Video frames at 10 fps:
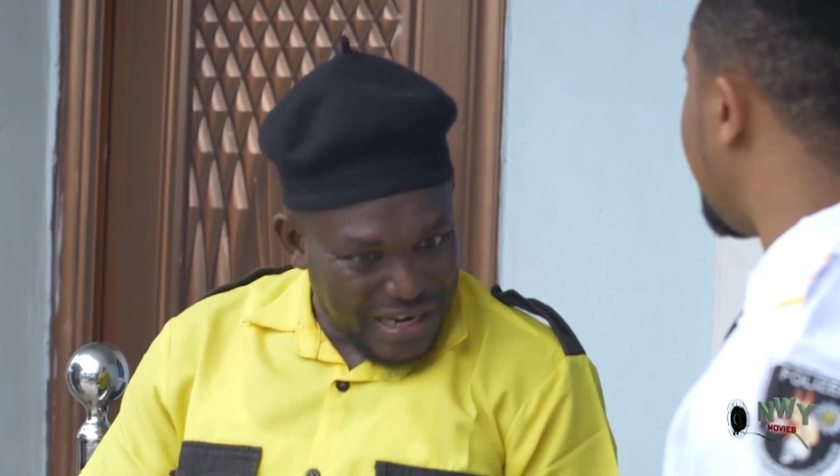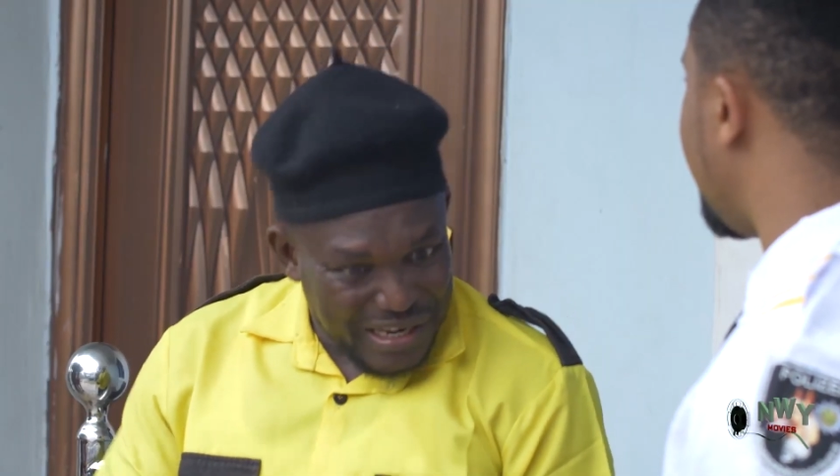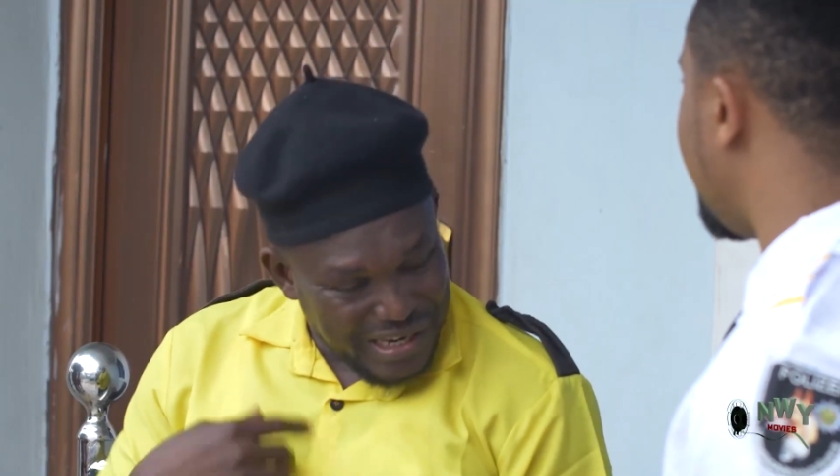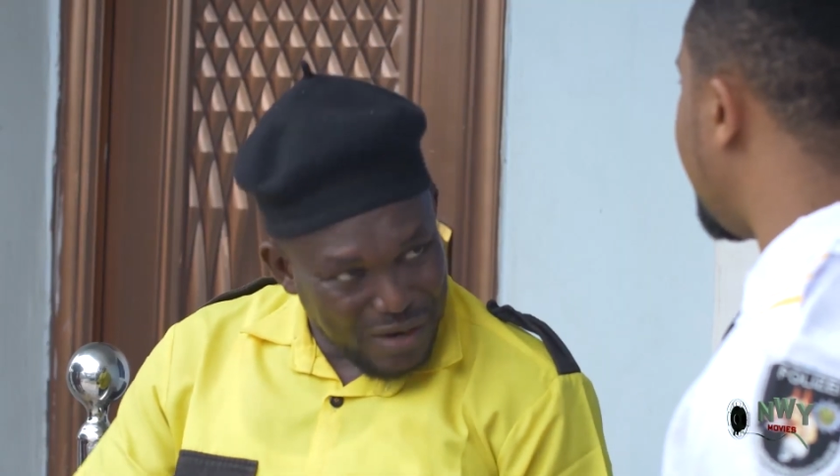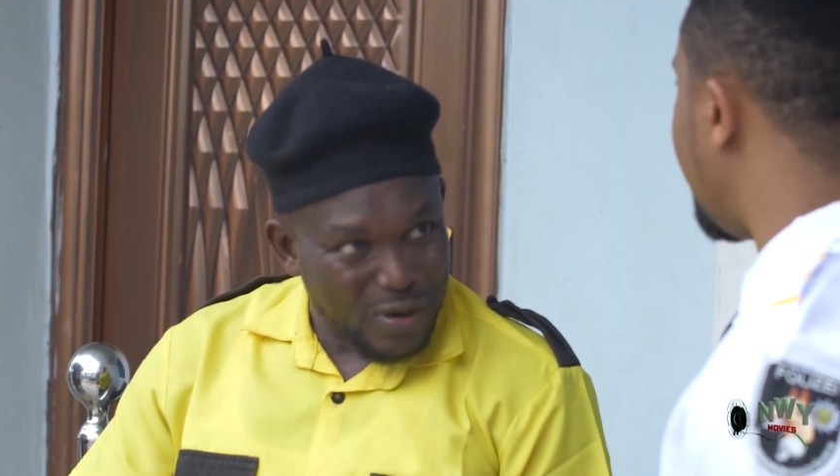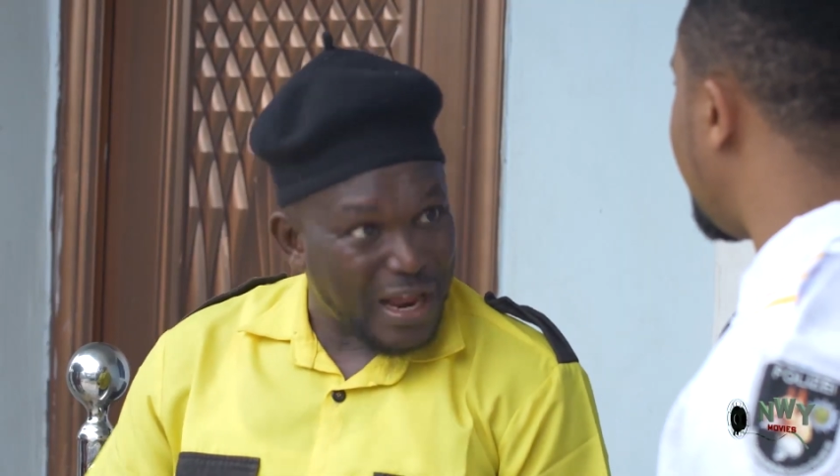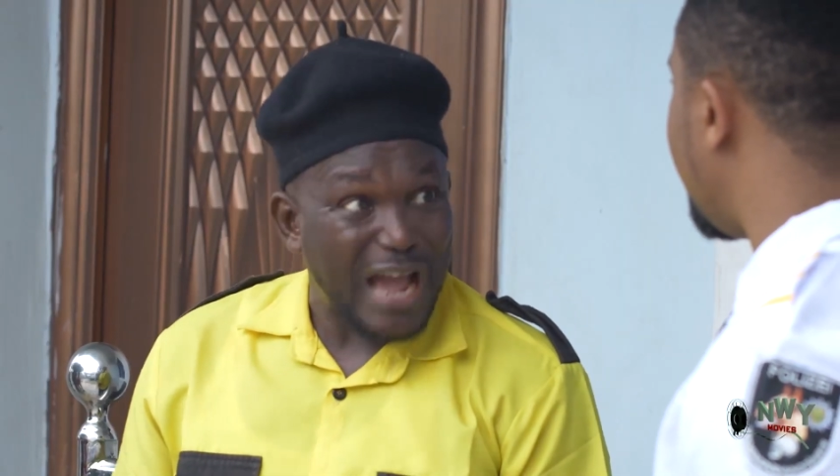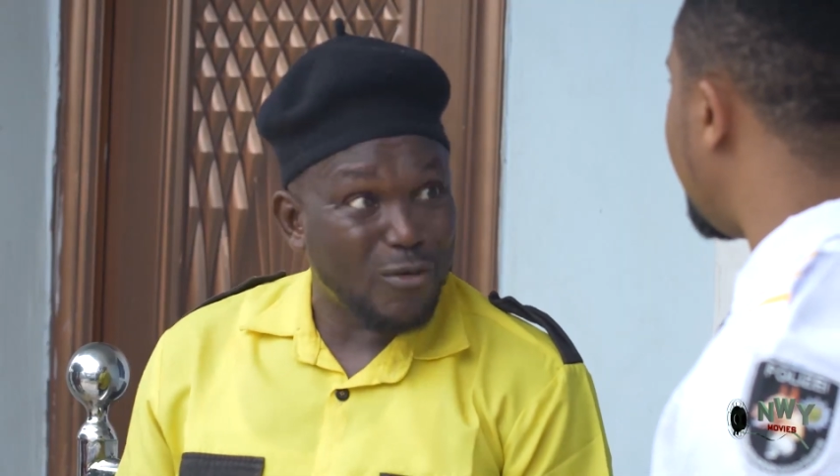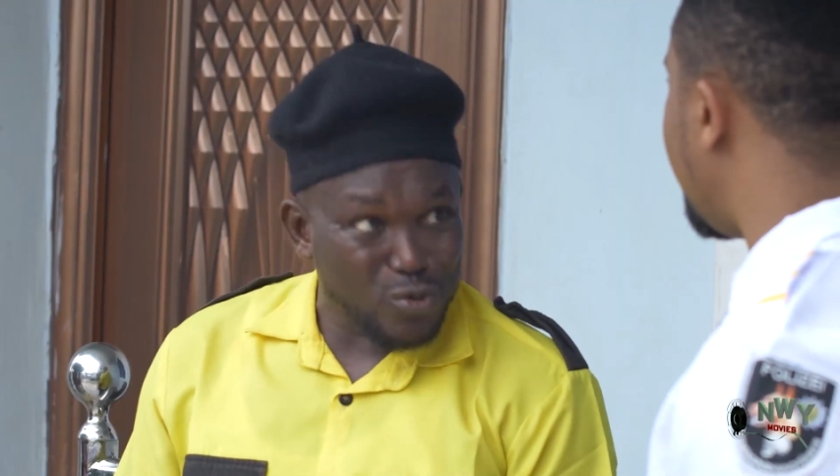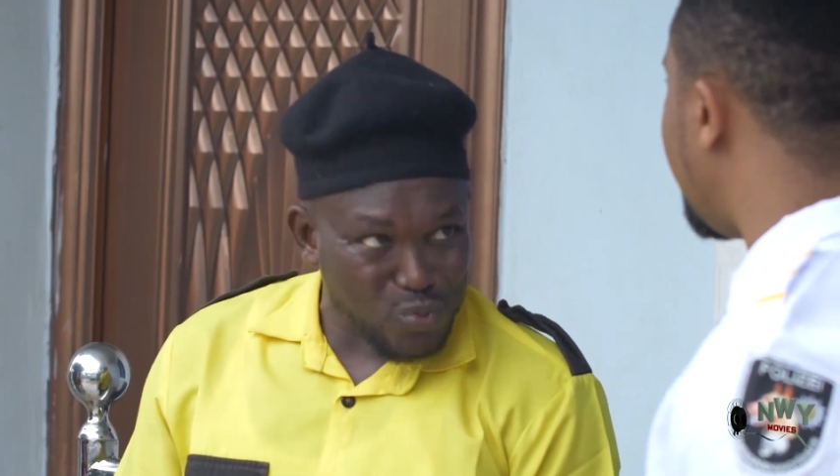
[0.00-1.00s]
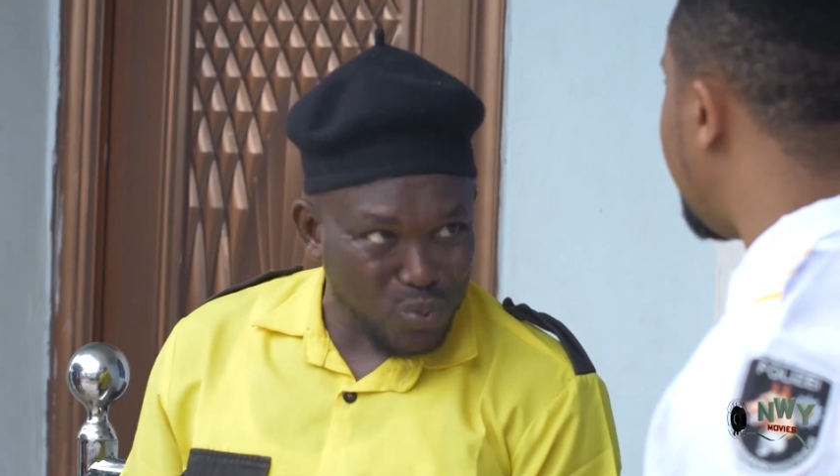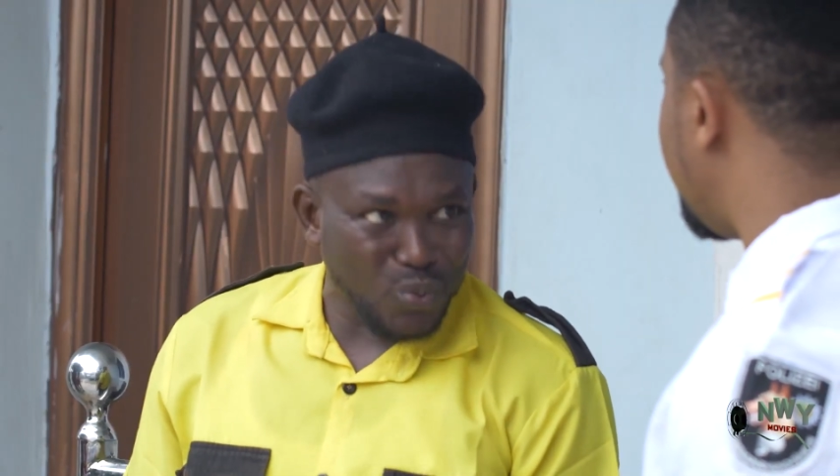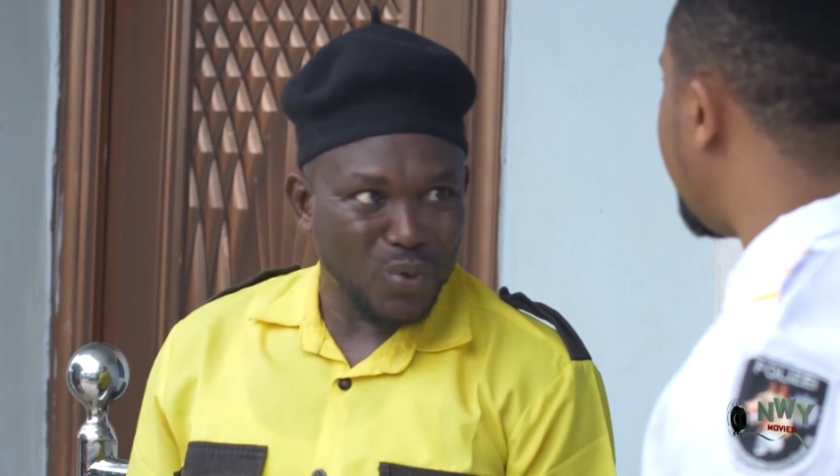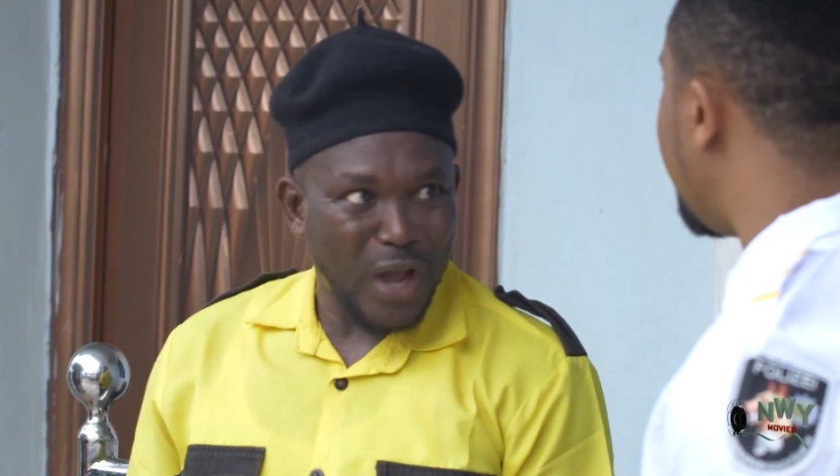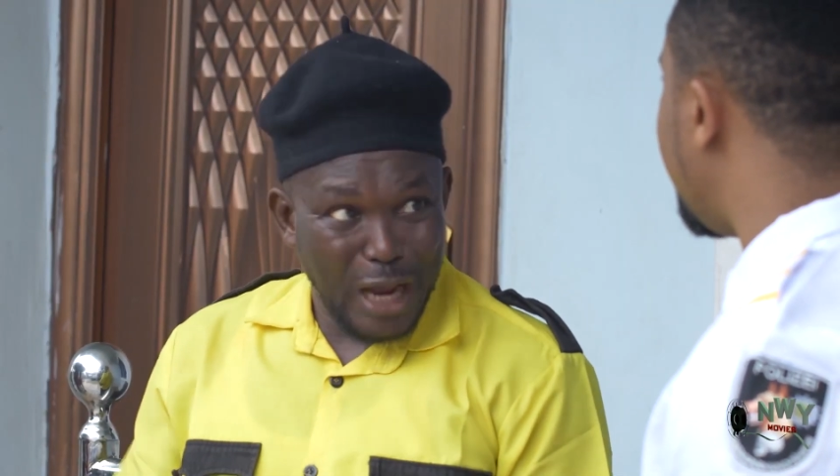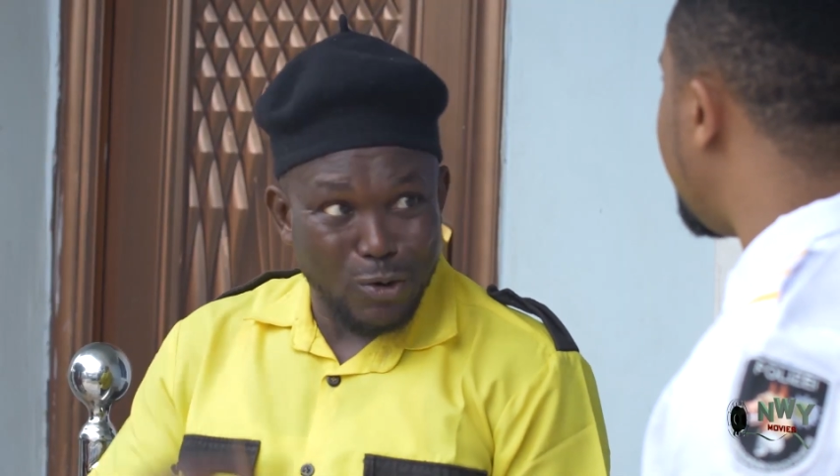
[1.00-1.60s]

I did here where I go school.